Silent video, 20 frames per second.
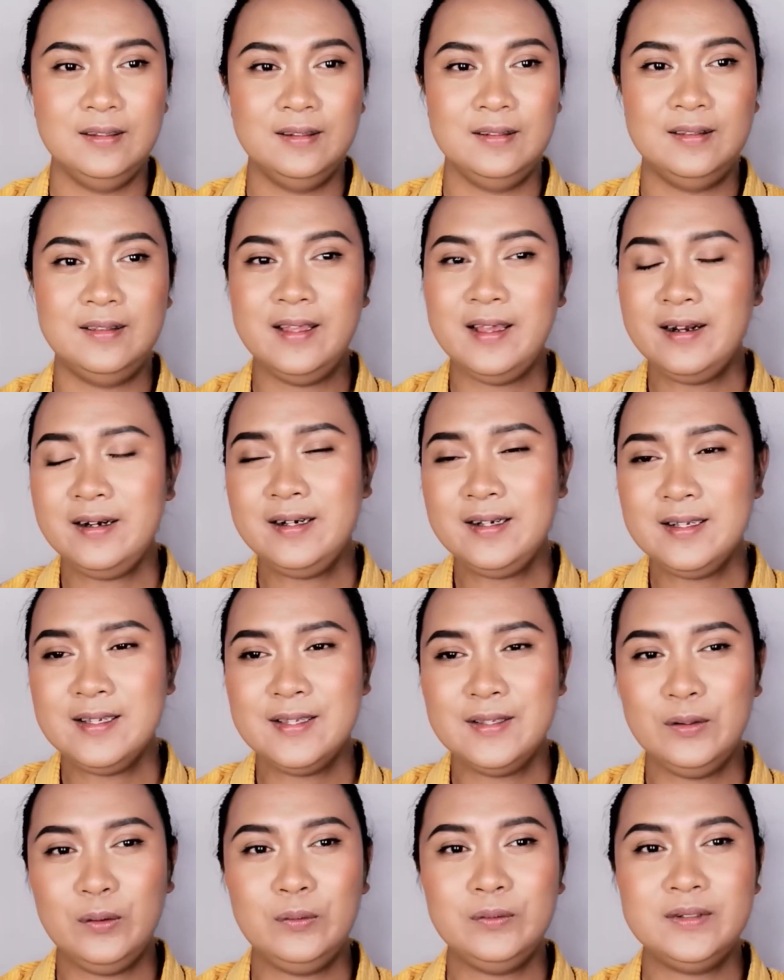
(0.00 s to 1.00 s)
There is
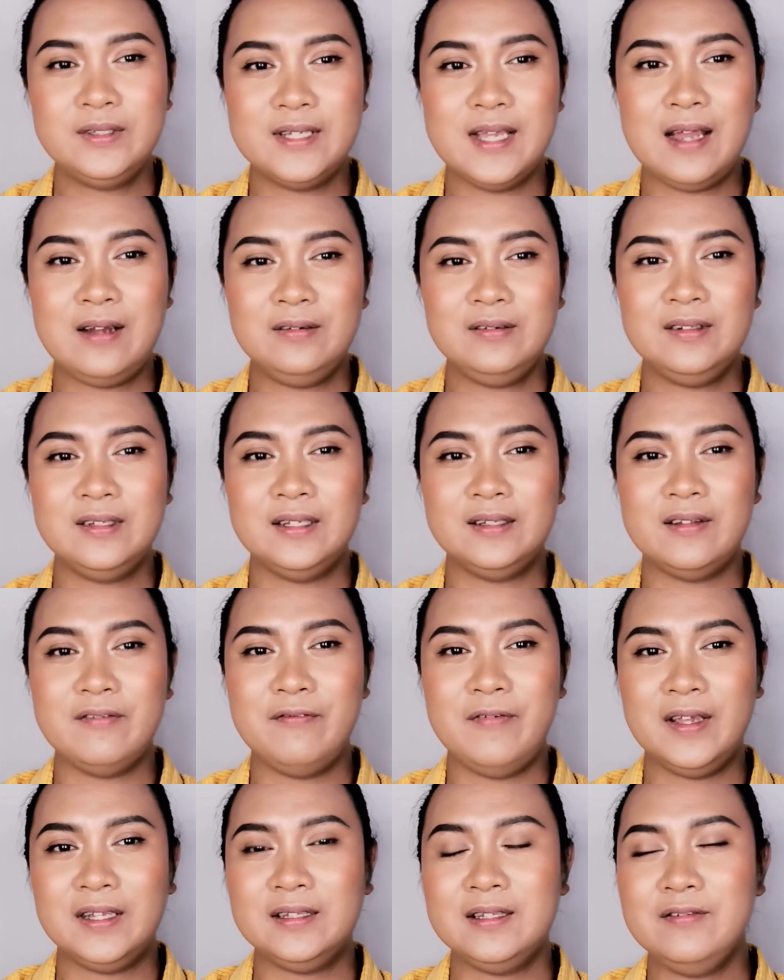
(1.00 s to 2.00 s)
no doubt that
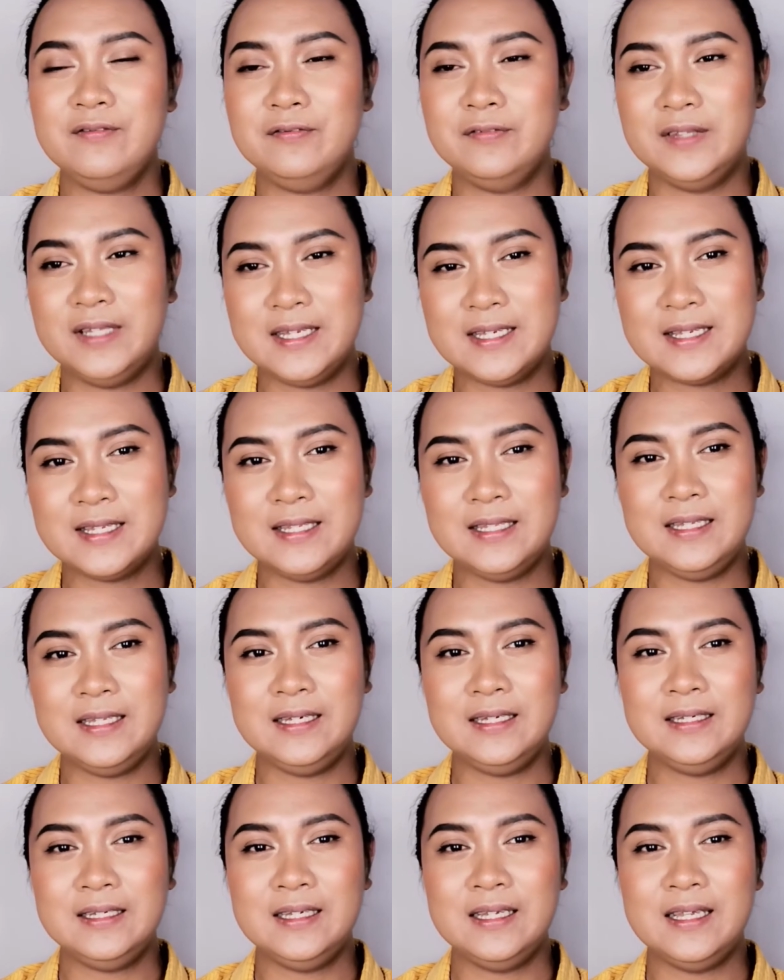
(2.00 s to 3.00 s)
effective
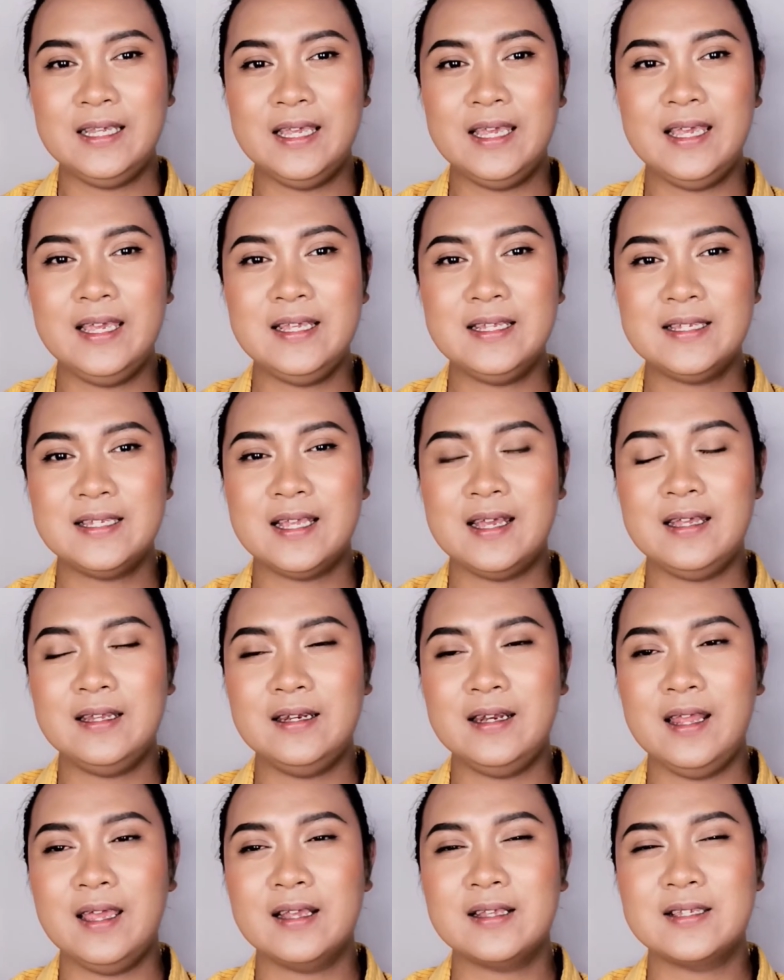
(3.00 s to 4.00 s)
listening is an
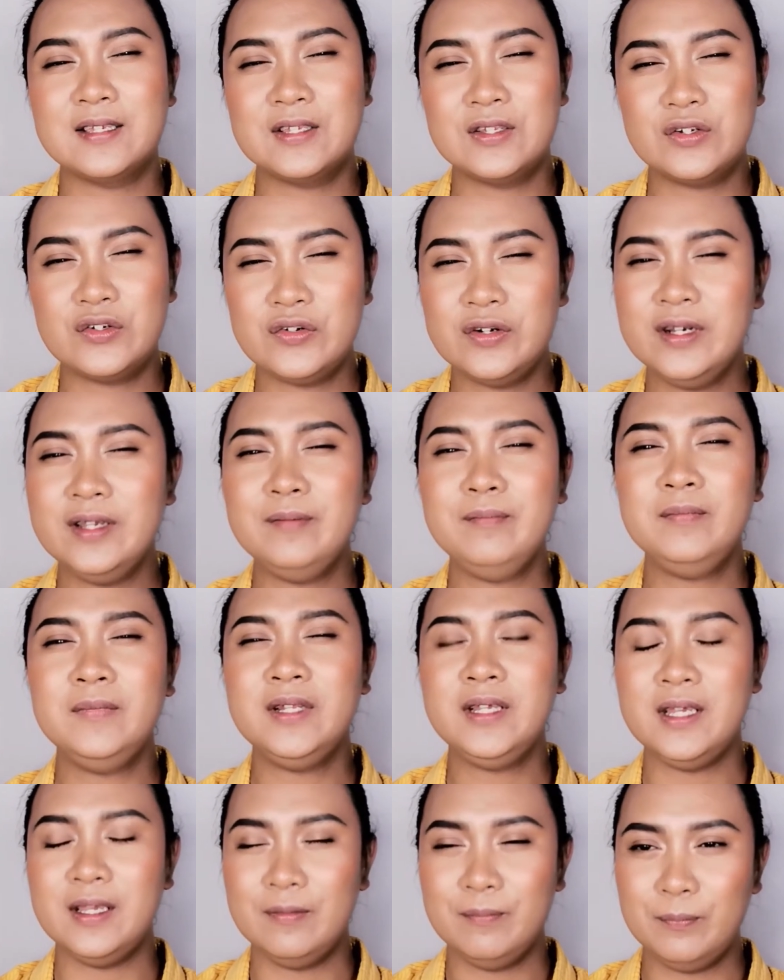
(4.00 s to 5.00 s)

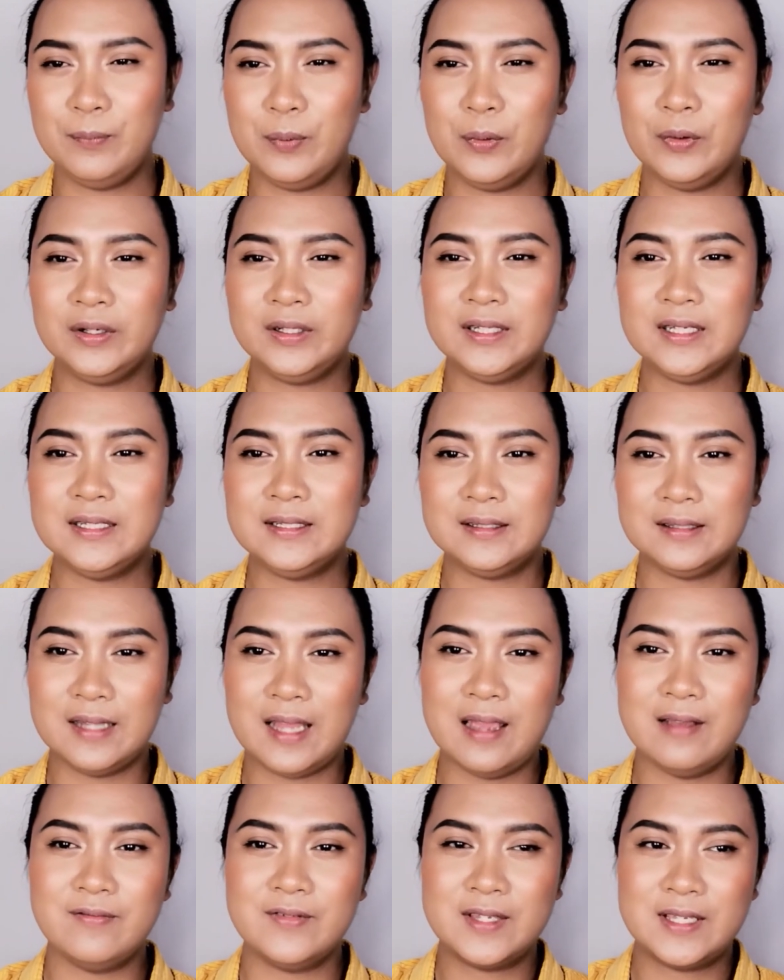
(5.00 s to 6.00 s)
extremely important
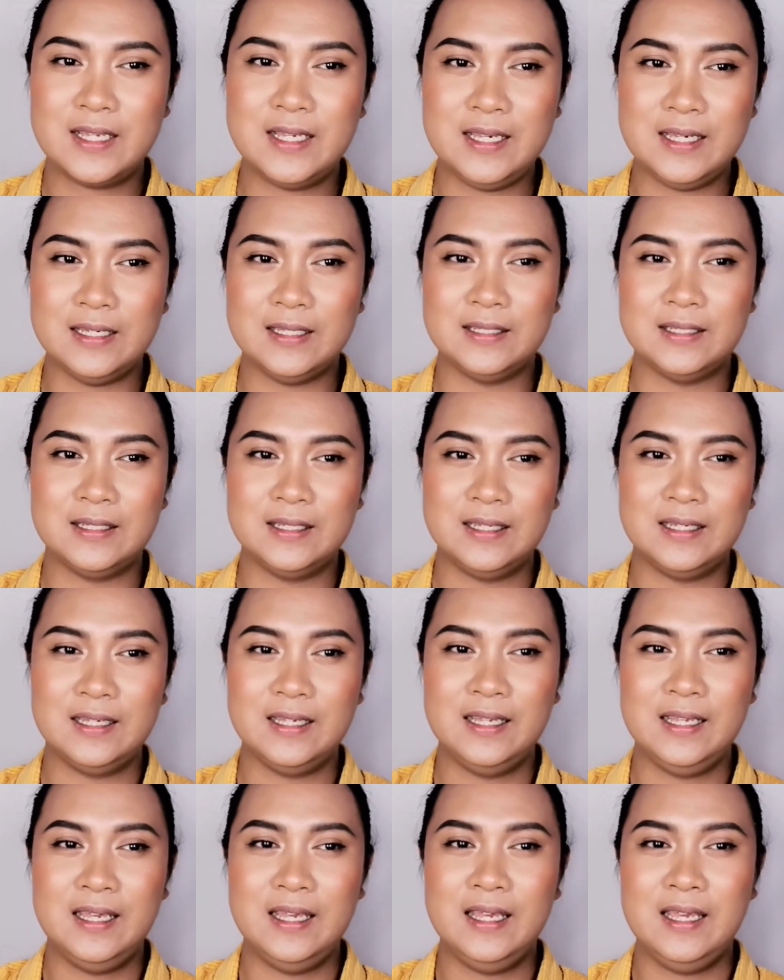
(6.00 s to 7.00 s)
life skill.
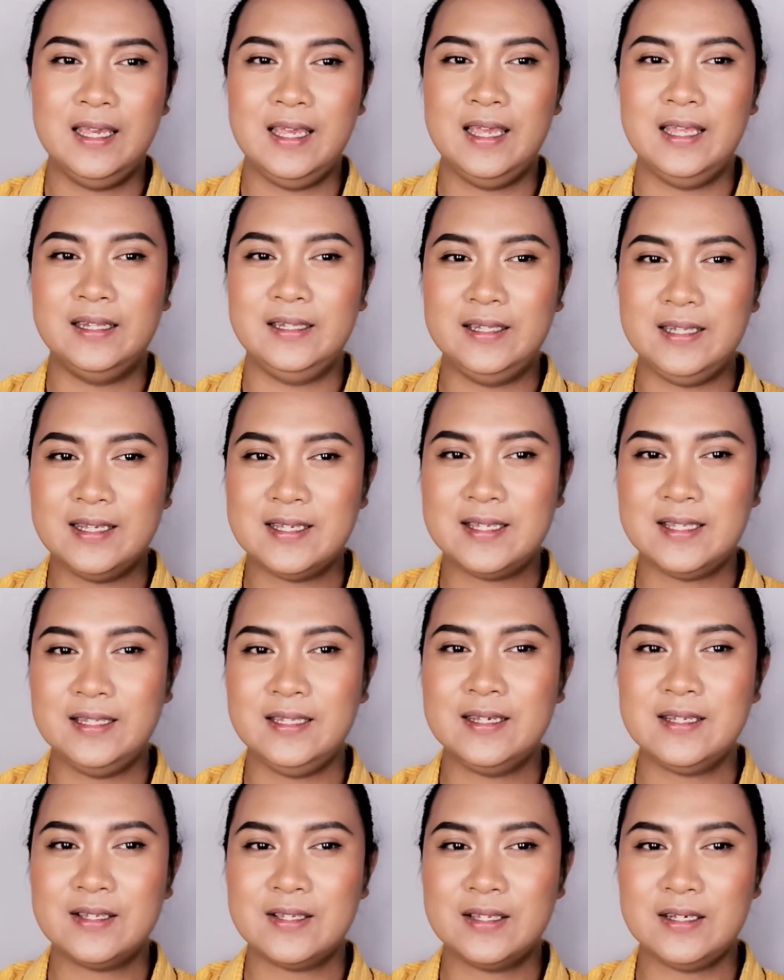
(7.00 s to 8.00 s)

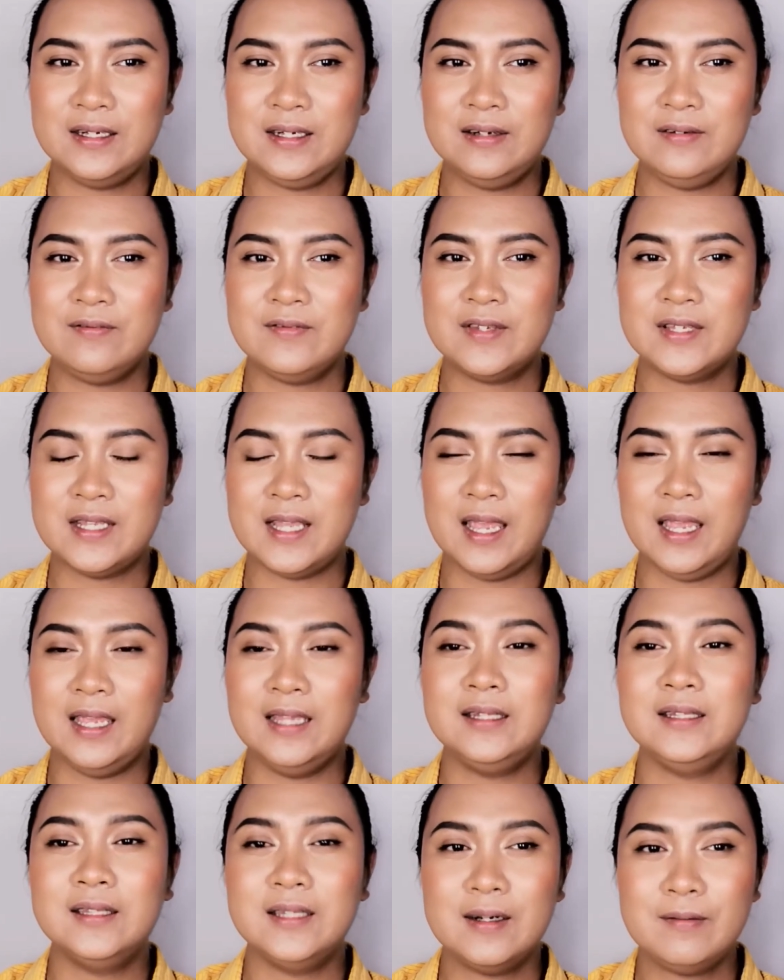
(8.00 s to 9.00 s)
Listening serves a
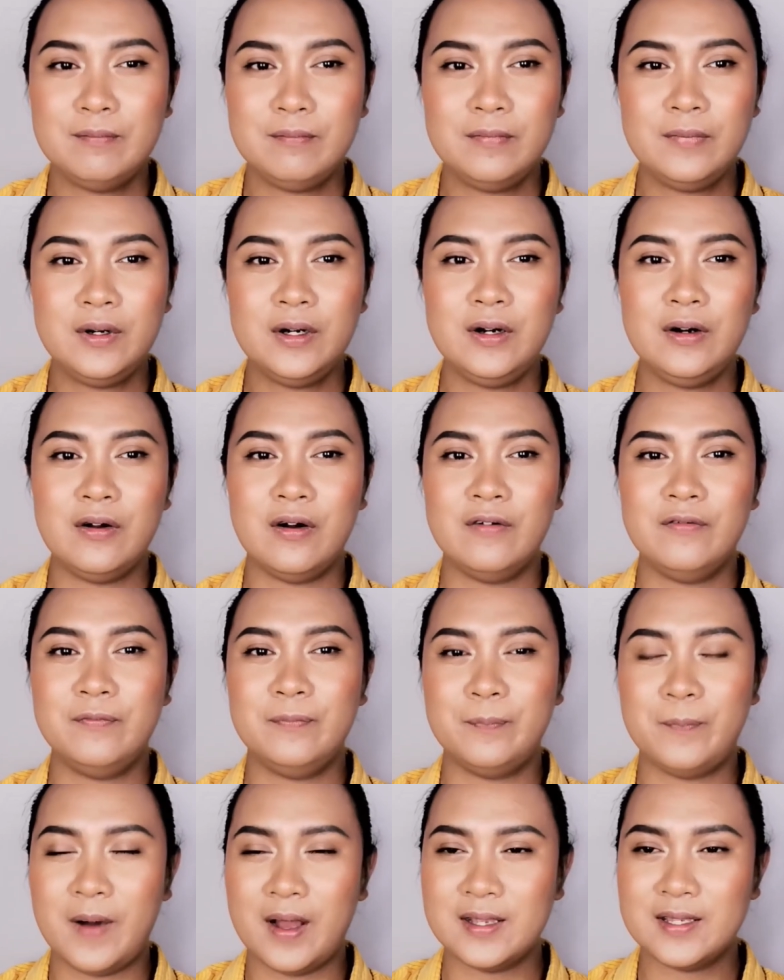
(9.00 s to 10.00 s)
number of
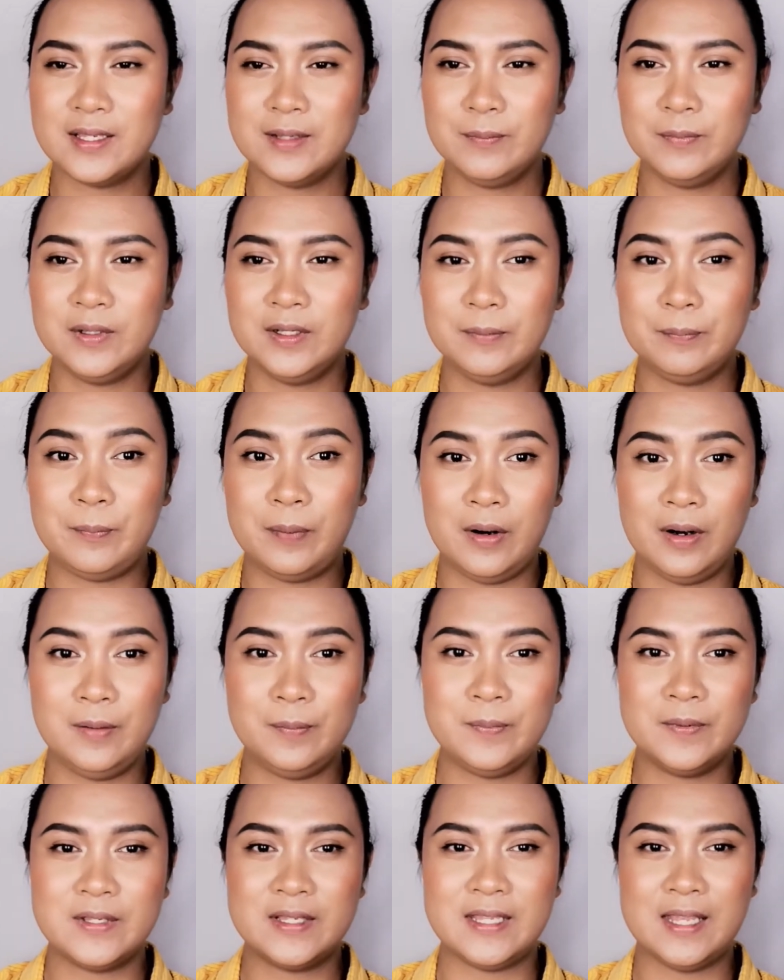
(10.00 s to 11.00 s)
possible
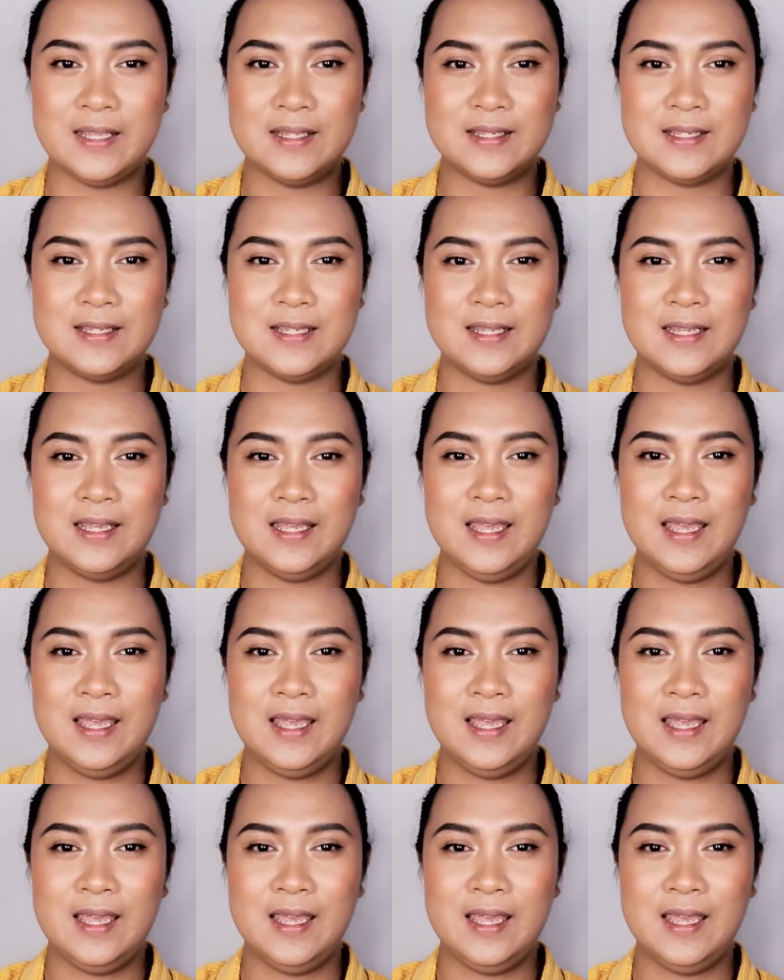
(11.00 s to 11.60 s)
purposes,